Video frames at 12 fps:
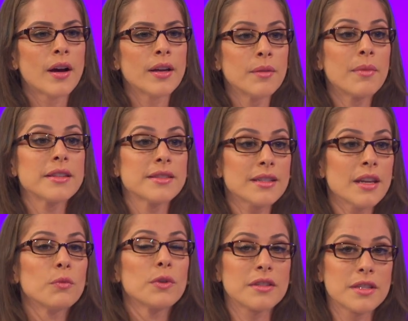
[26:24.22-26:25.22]
in my
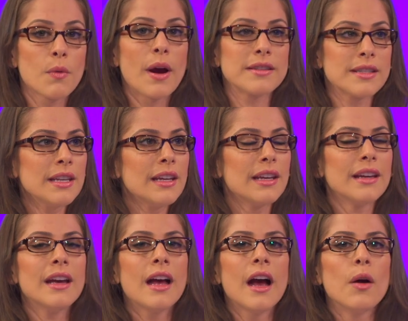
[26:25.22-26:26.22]
stint with TYT,
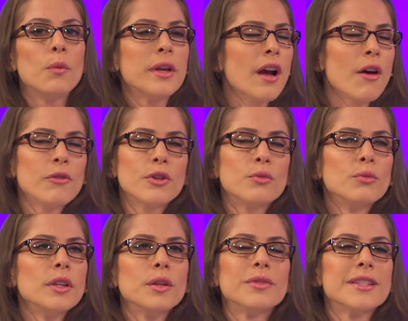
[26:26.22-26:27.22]
we covered
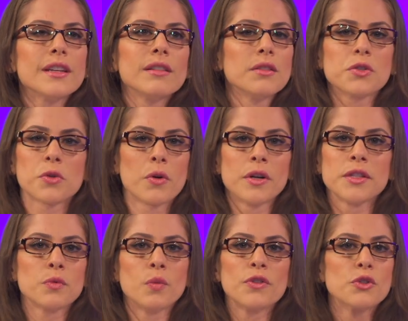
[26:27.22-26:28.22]
really ridiculous stories
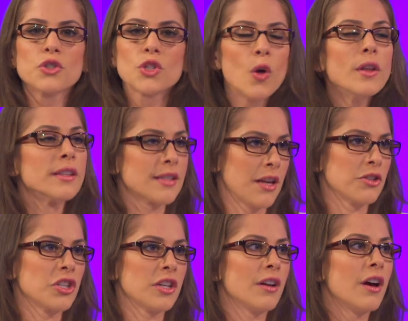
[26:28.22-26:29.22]
with the sole
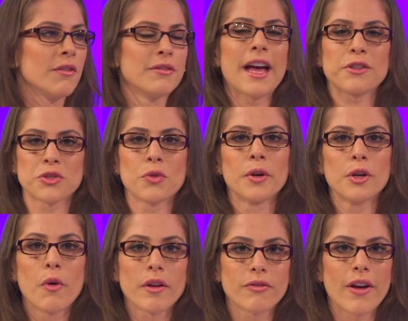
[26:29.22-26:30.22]
intention of that story
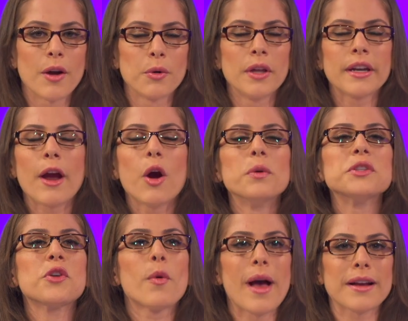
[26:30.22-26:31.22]
going viral. And I always
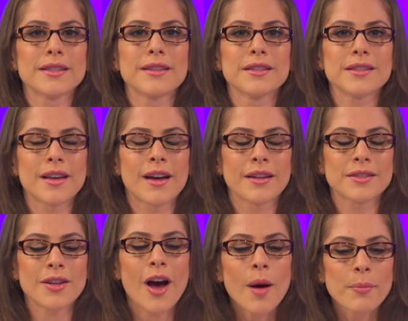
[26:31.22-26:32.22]
go back to this
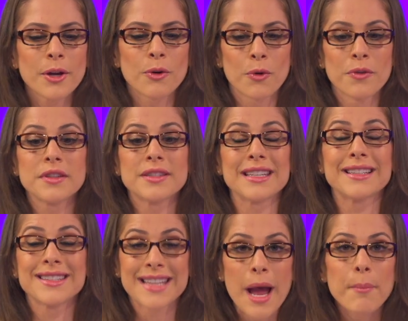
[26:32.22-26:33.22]
topic or this
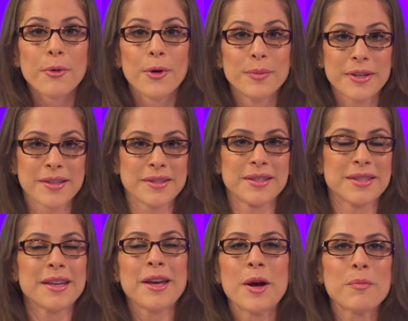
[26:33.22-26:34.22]
example because it's
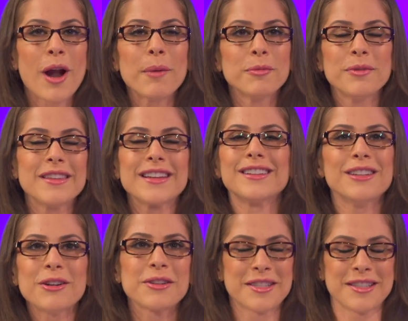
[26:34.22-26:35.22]
probably the
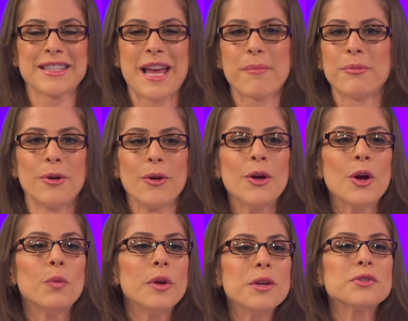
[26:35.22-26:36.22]
clearest example.
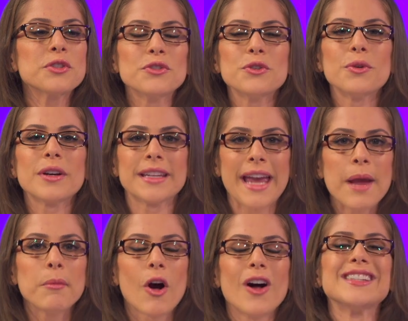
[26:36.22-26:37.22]
We used to do a
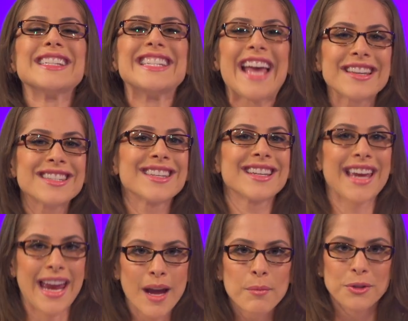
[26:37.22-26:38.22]
game called Guess the
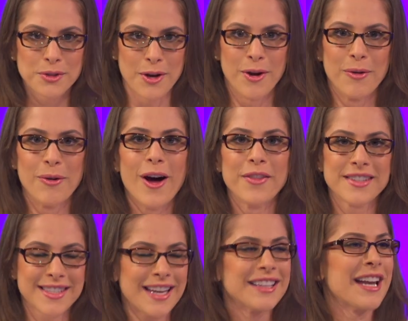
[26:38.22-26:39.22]
Camel Toe on the
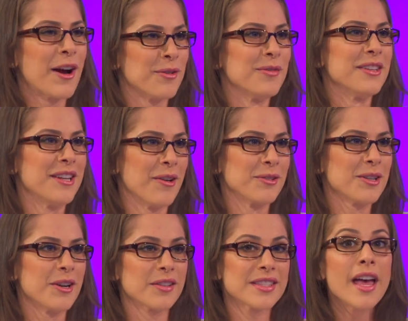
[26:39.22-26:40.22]
second hour of The Young
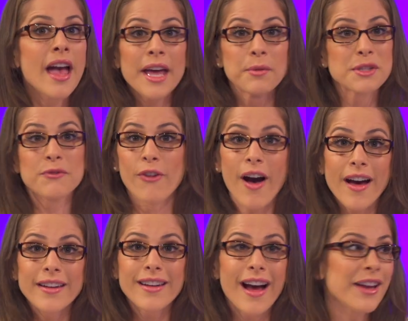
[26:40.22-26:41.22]
Turks. And it was
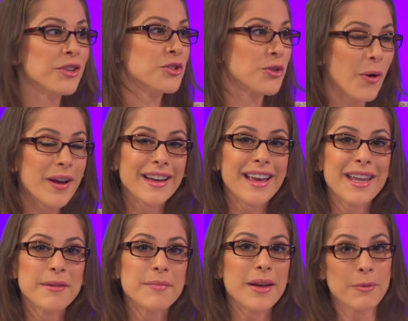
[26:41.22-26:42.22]
fun, I enjoyed
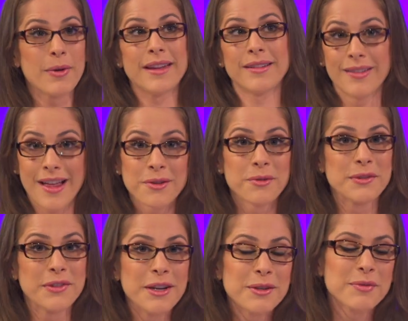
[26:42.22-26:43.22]
it, and a lot of those
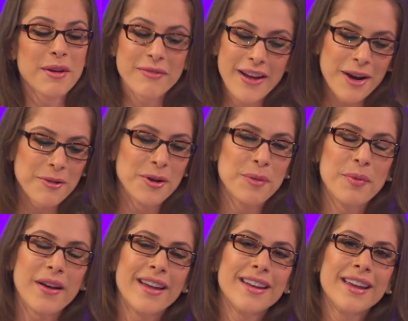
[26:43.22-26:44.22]
videos went viral,
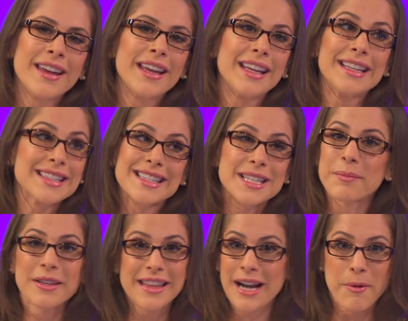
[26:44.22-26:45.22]
but it isn't
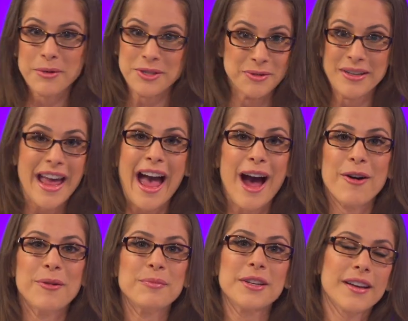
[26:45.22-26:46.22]
something that I would do
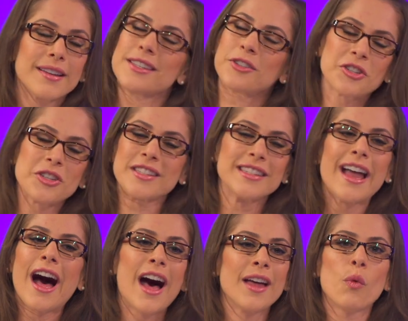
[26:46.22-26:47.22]
now because it's just
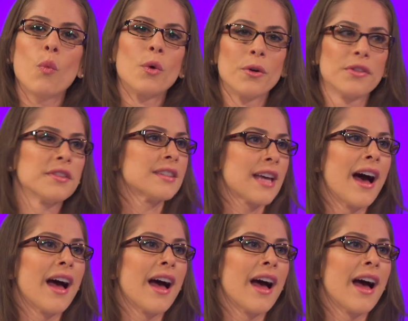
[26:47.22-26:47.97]
not worth the time.